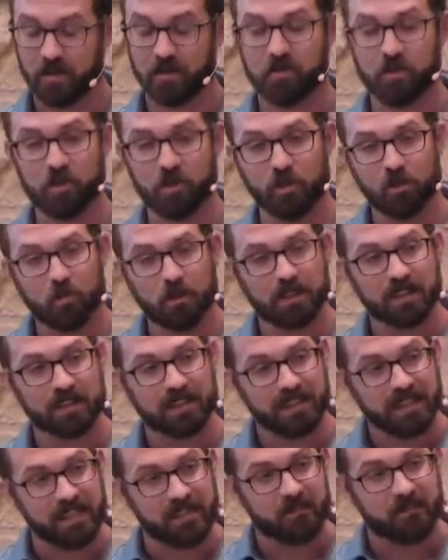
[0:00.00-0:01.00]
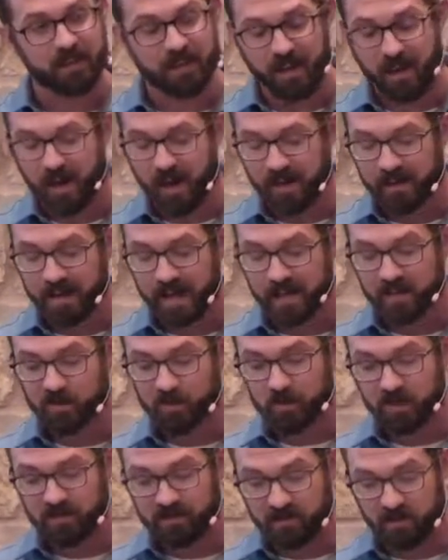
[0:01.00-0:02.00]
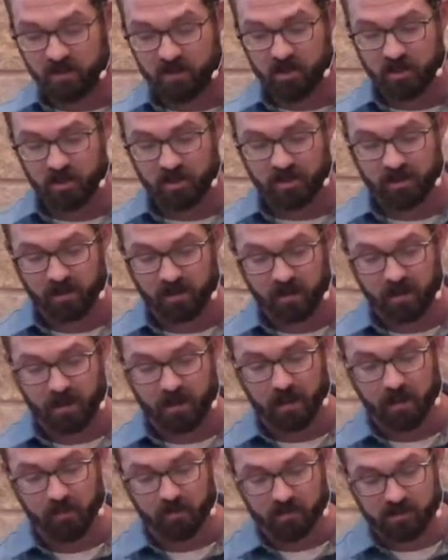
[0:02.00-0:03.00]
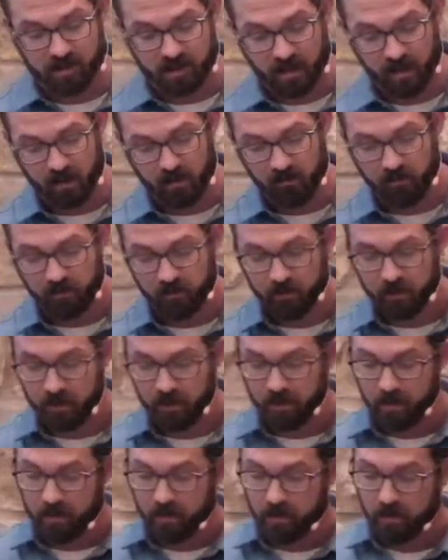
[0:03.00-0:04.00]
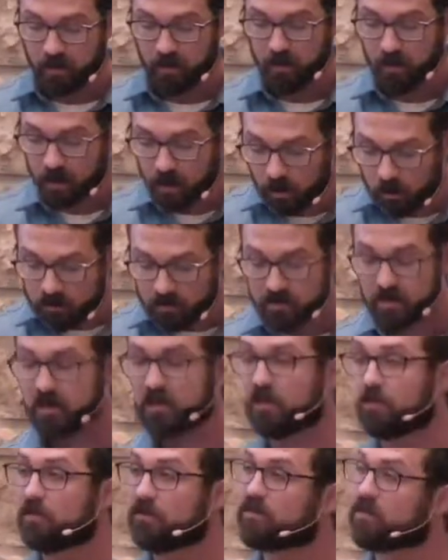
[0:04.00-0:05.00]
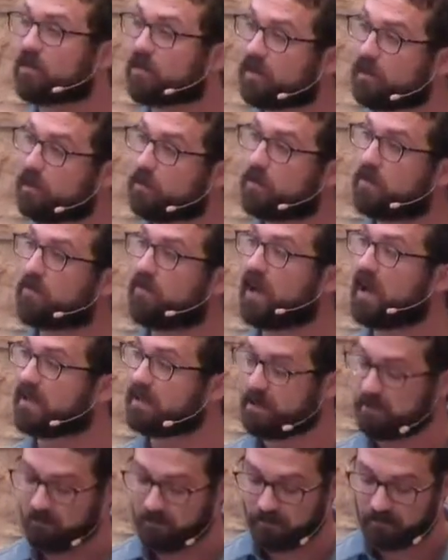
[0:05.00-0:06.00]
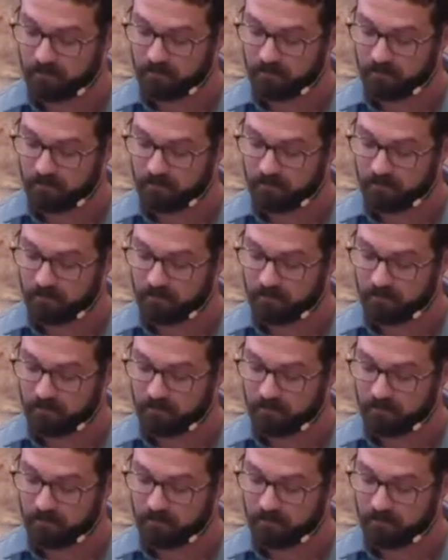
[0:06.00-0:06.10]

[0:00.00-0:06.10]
Do you believe God has positioned himself close to you so that you would find him?